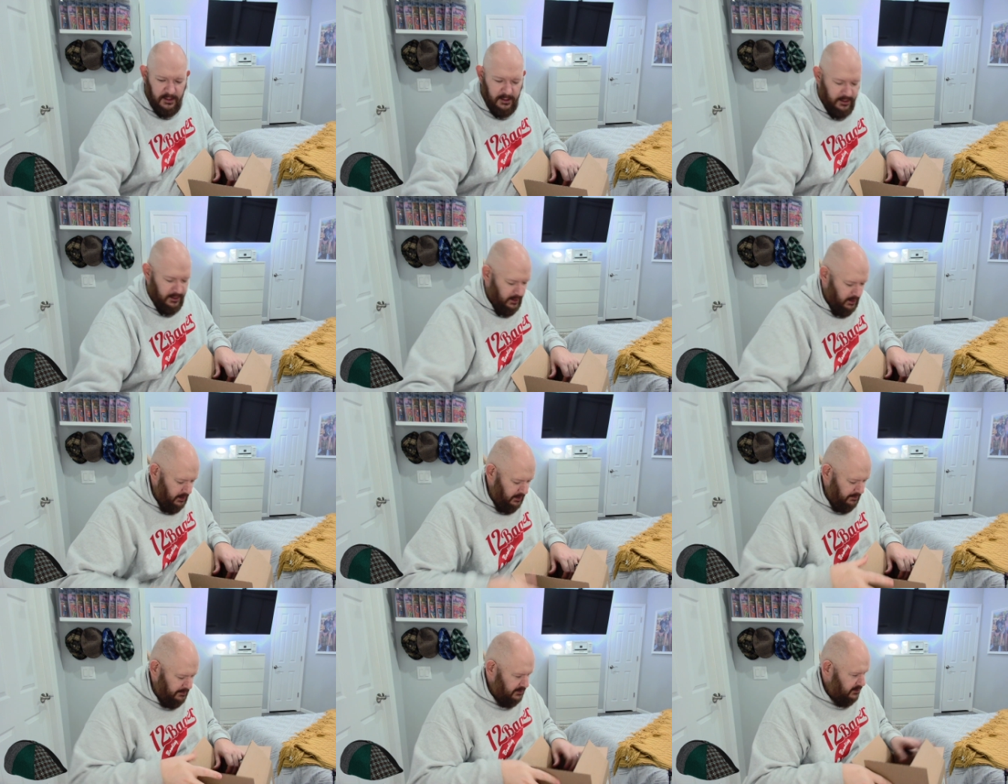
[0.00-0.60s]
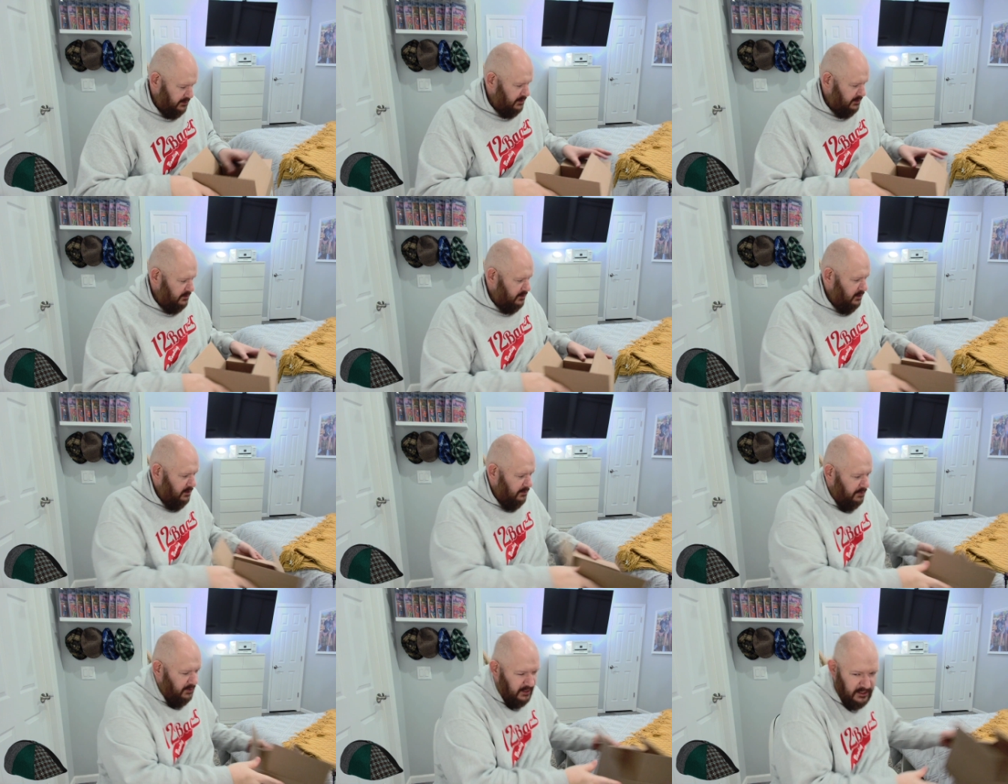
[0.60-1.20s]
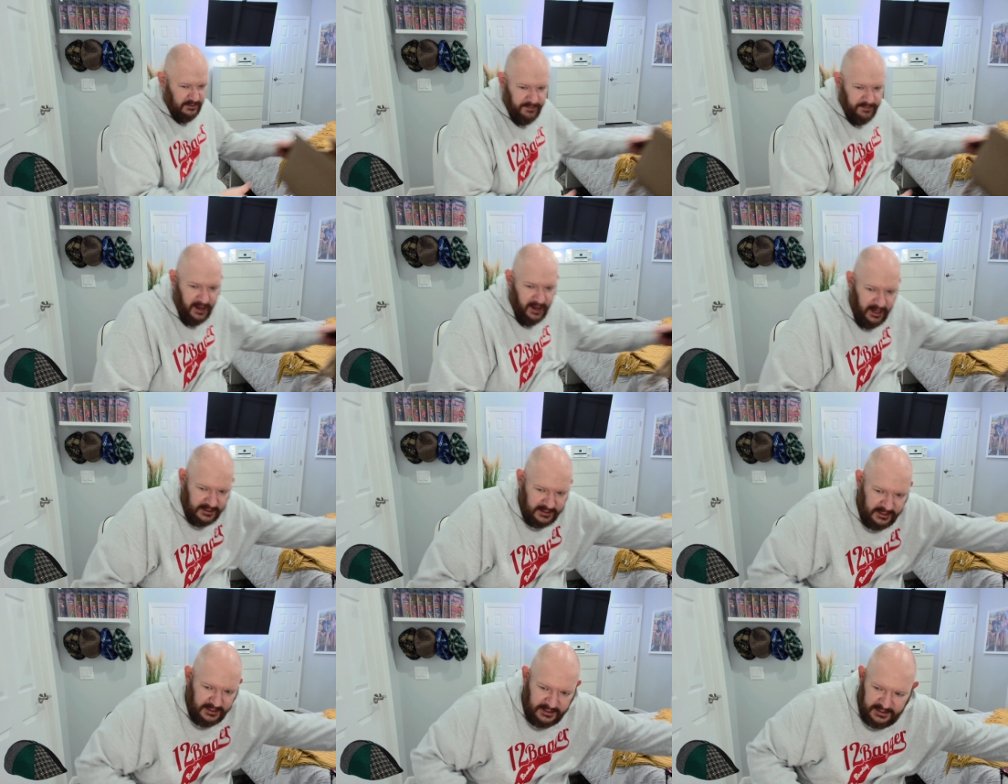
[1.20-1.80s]
All right, so let's go ahead and put this
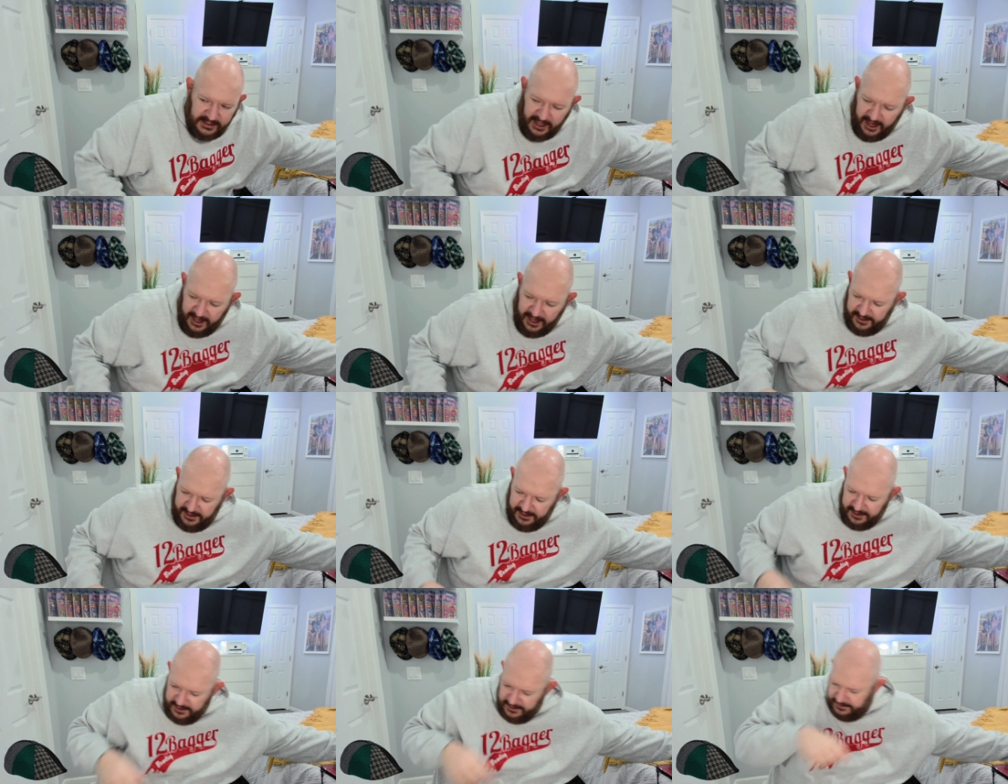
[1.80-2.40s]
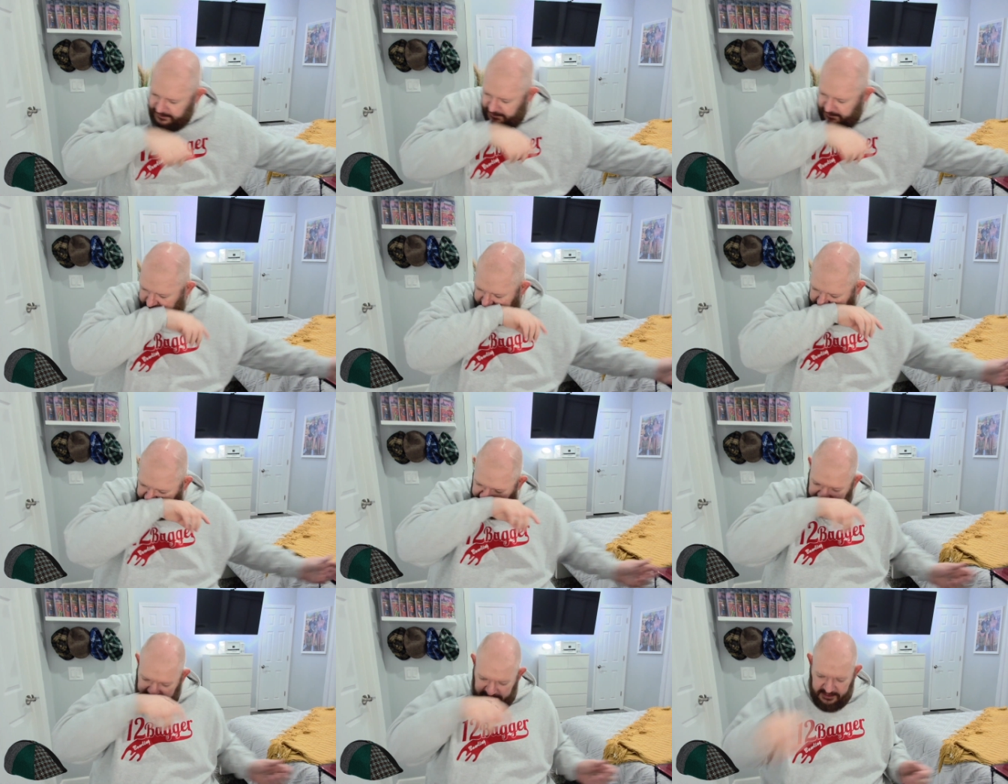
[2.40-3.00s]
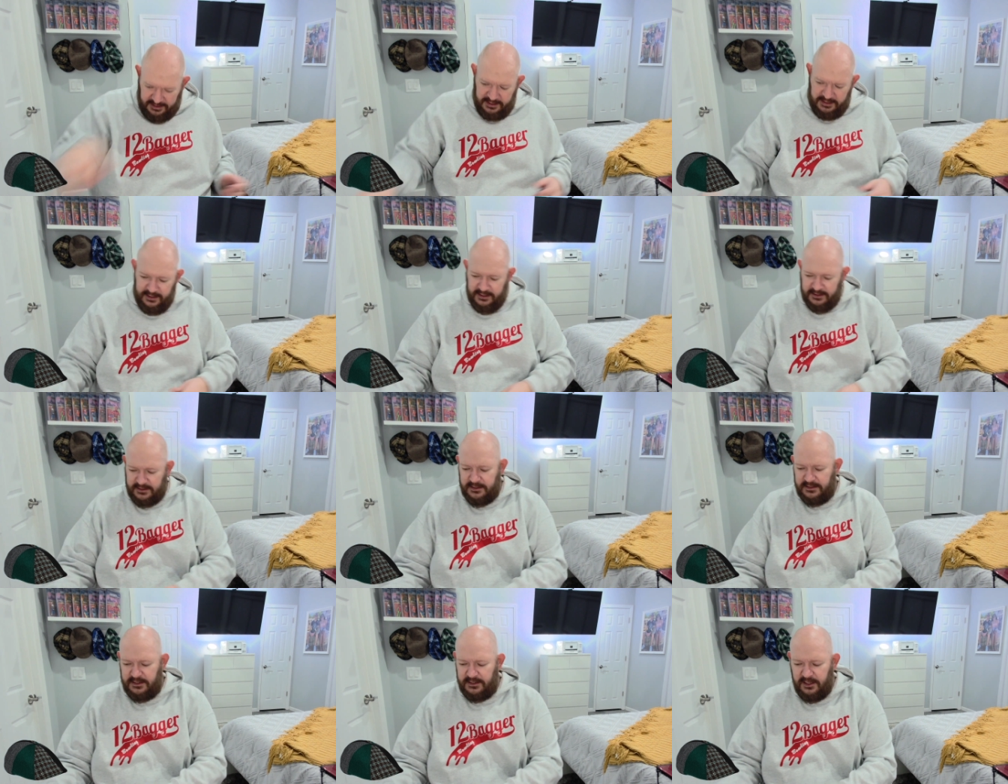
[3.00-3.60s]
box to the side here. And
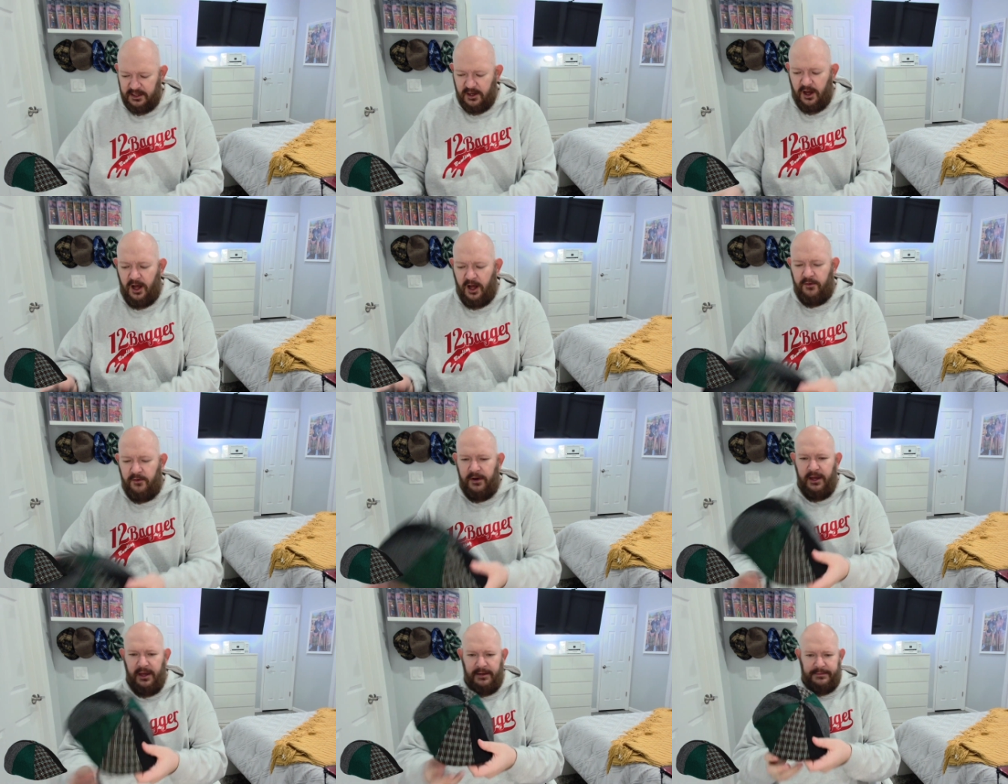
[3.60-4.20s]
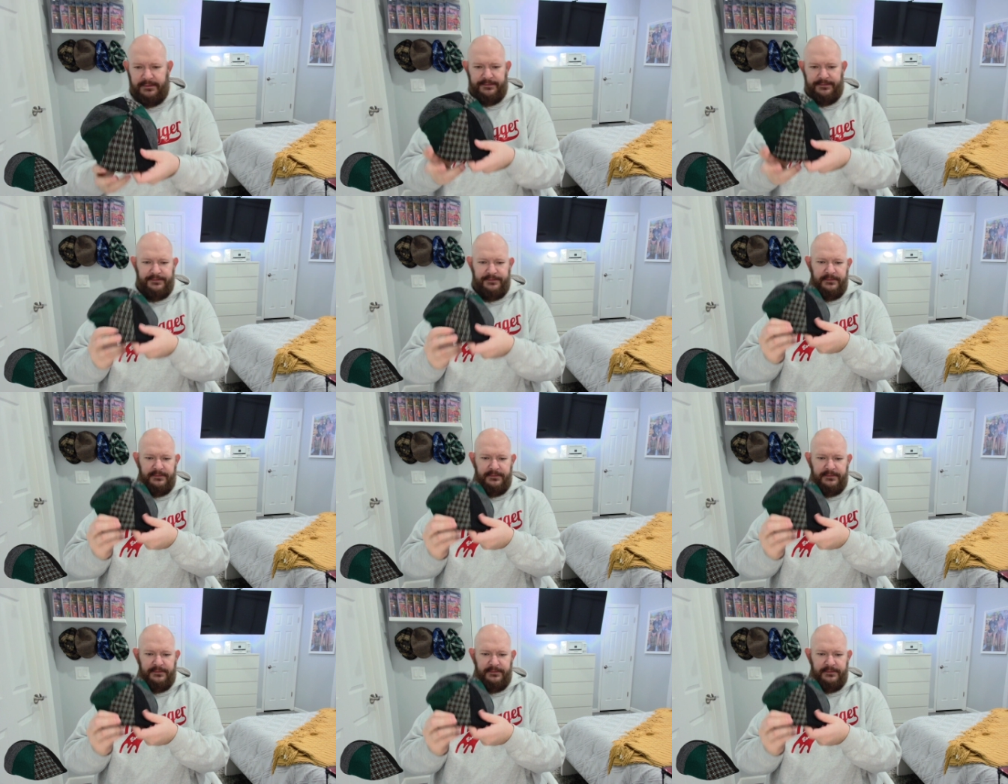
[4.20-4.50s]
this is the Galway.